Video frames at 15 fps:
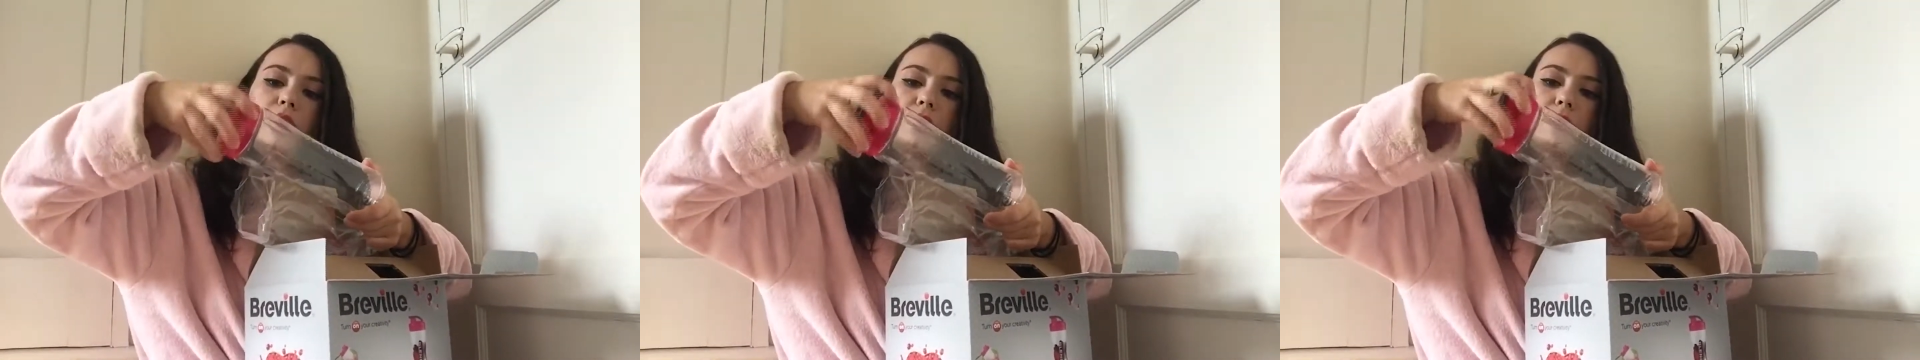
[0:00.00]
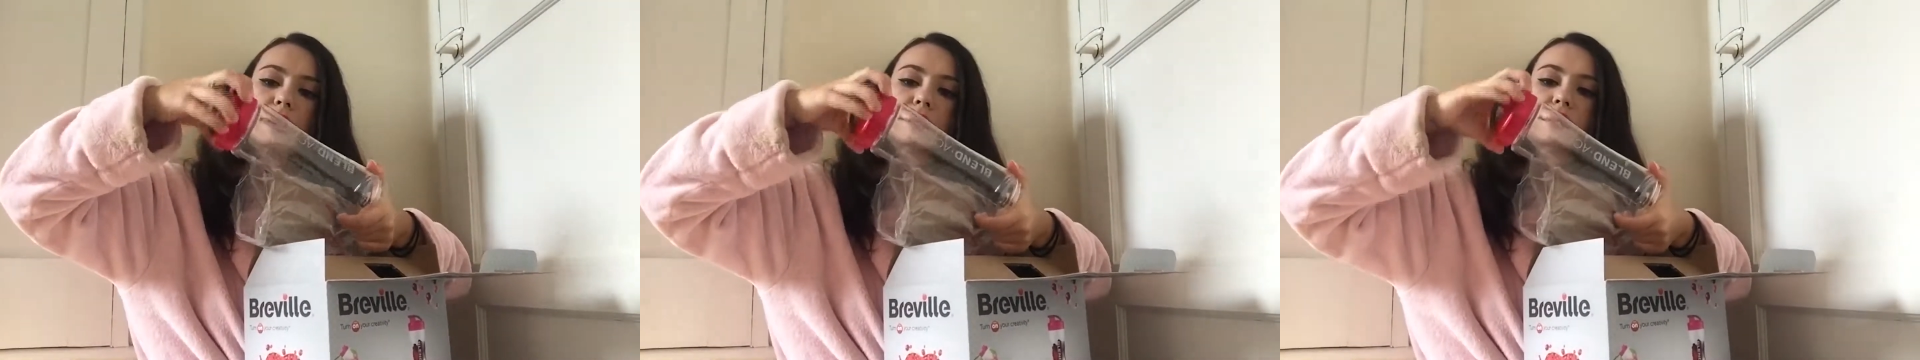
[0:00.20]

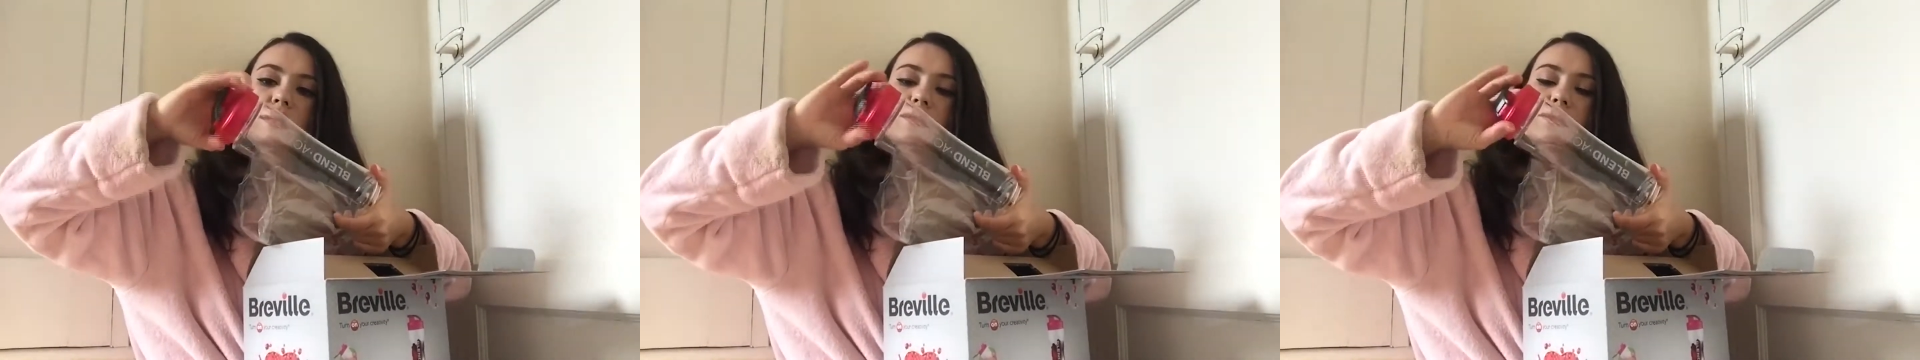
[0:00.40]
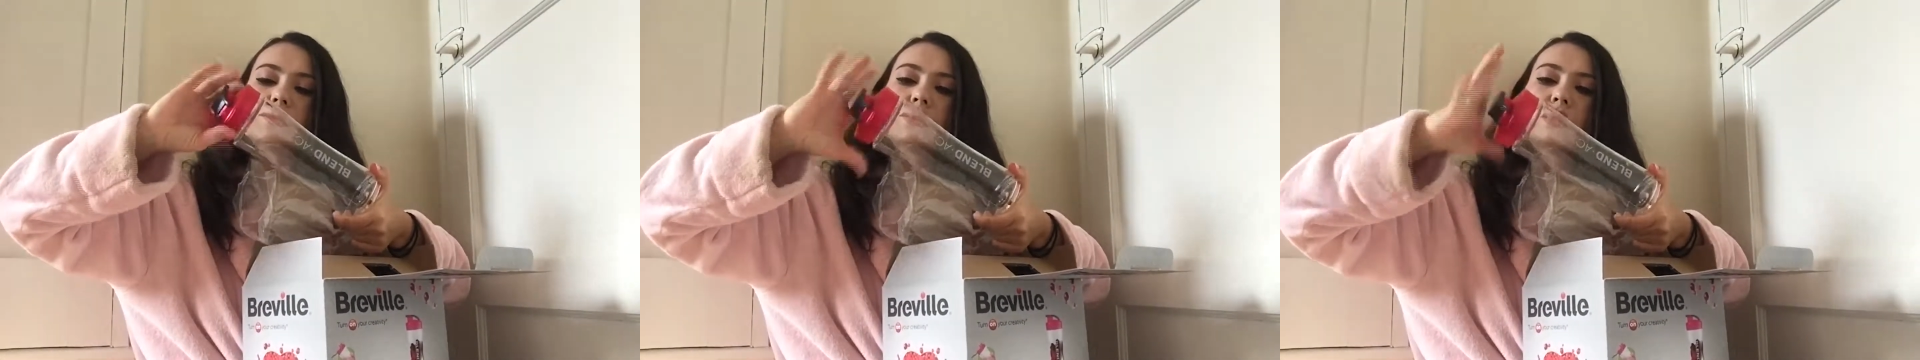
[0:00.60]
make
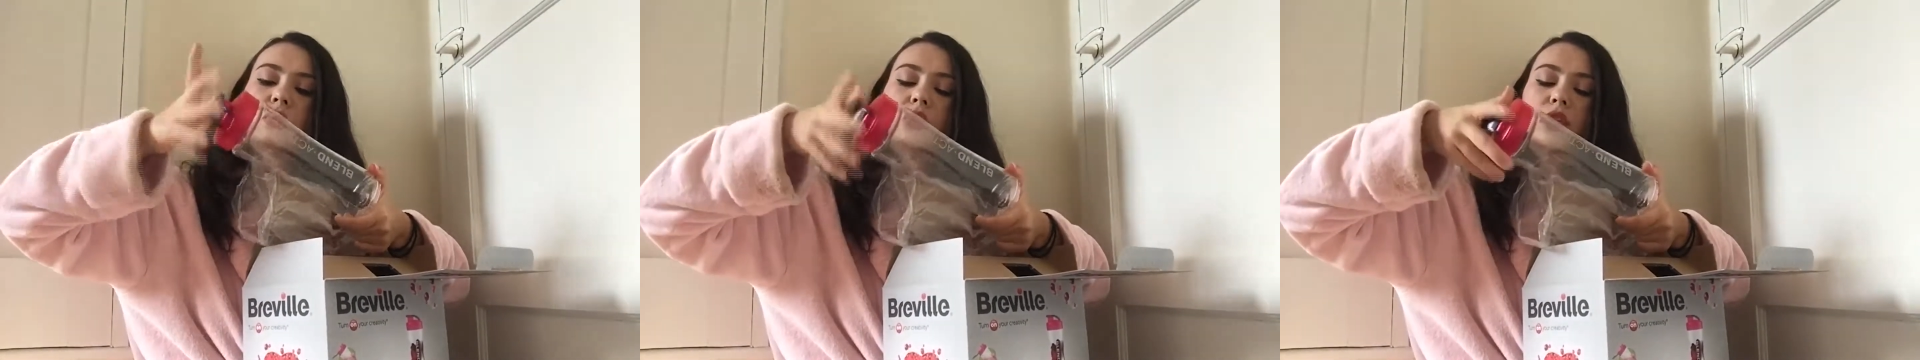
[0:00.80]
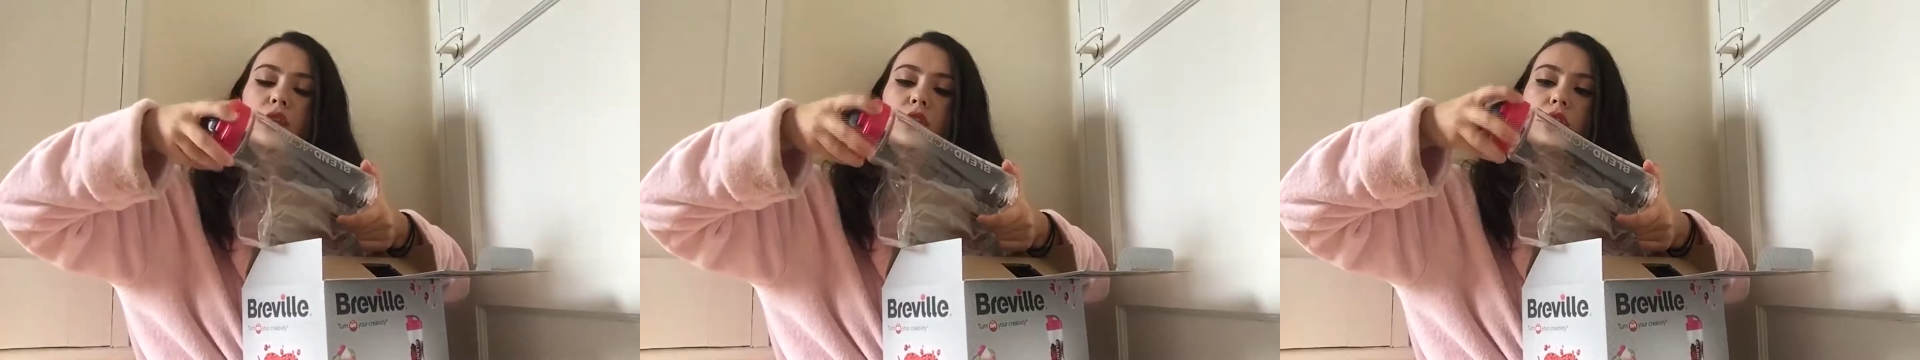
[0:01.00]
myself
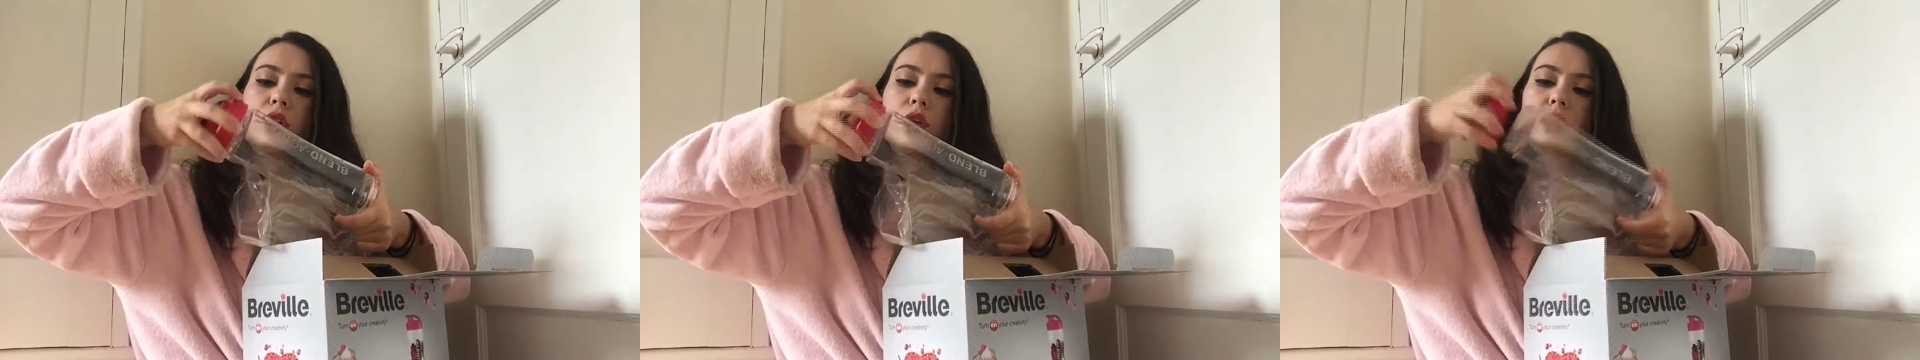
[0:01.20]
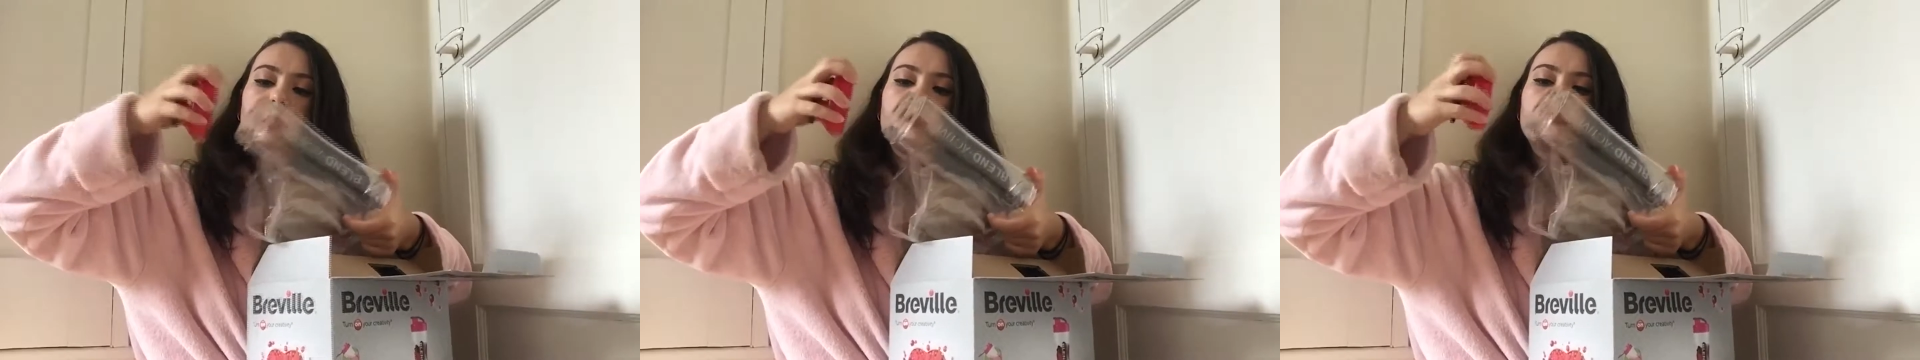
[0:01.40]

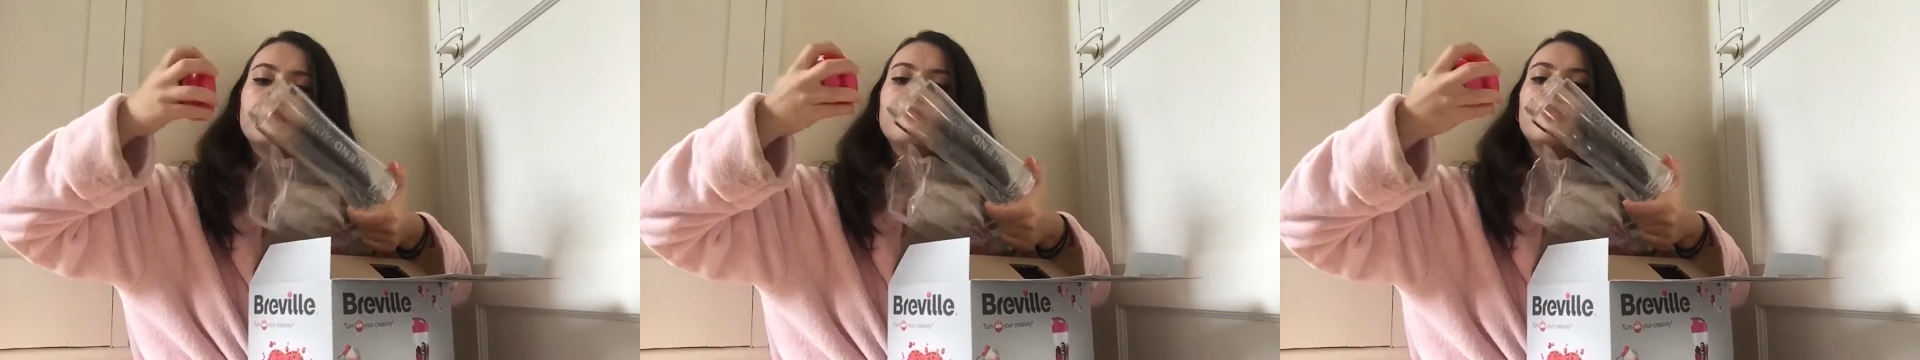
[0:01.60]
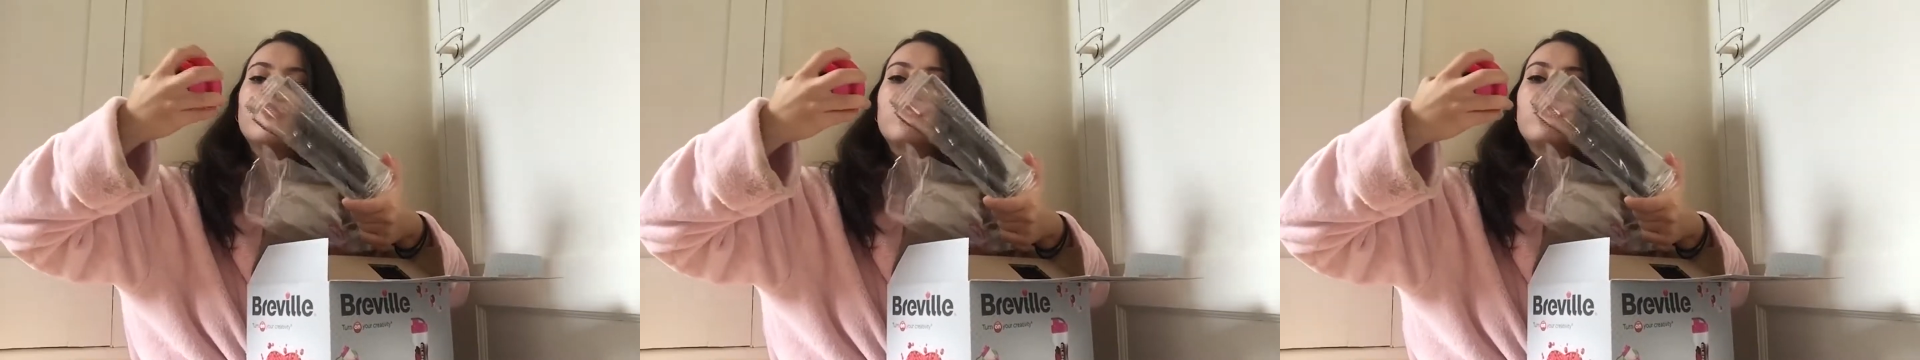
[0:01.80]
a
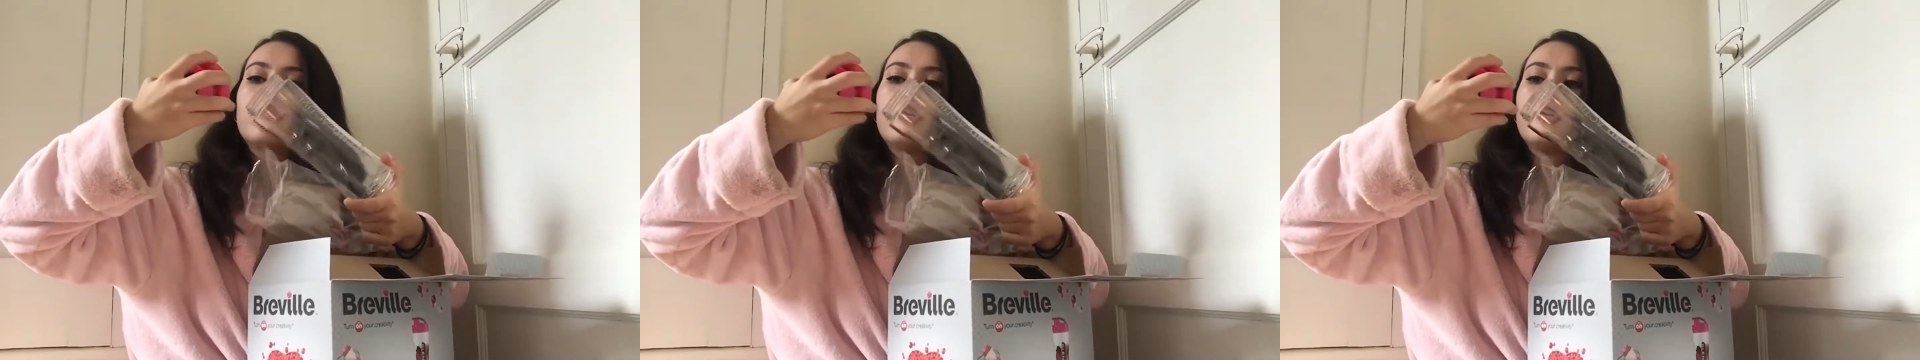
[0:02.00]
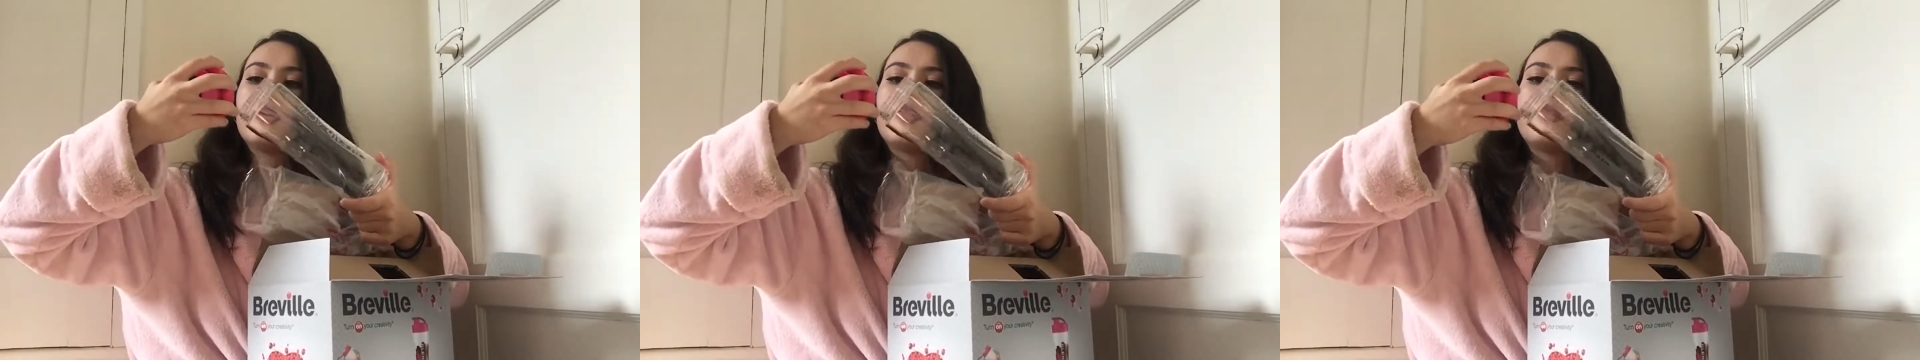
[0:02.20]

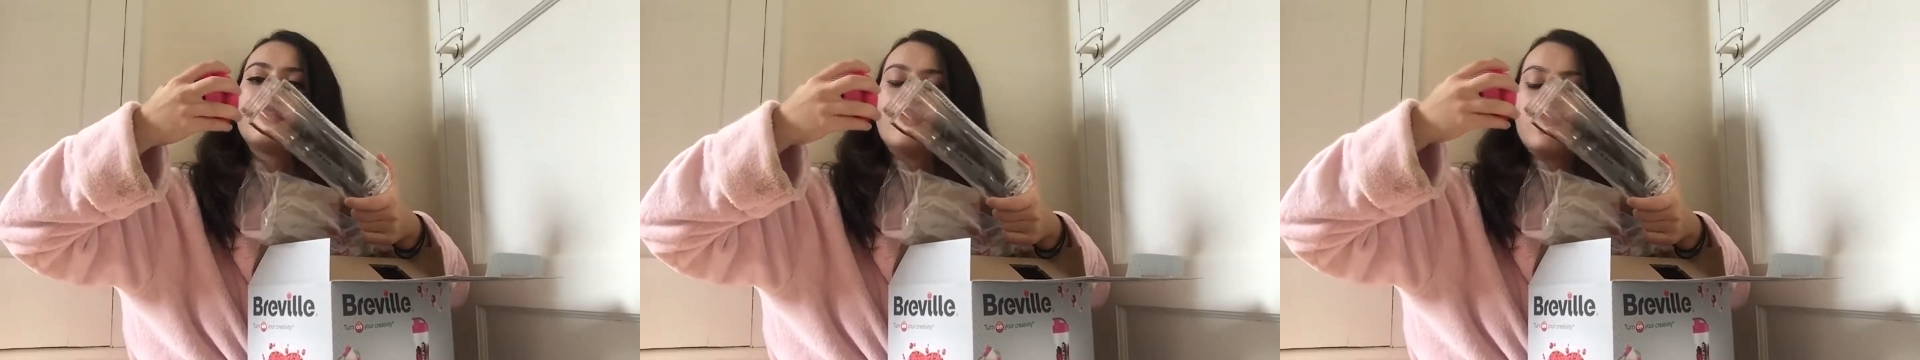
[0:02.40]
smoothie and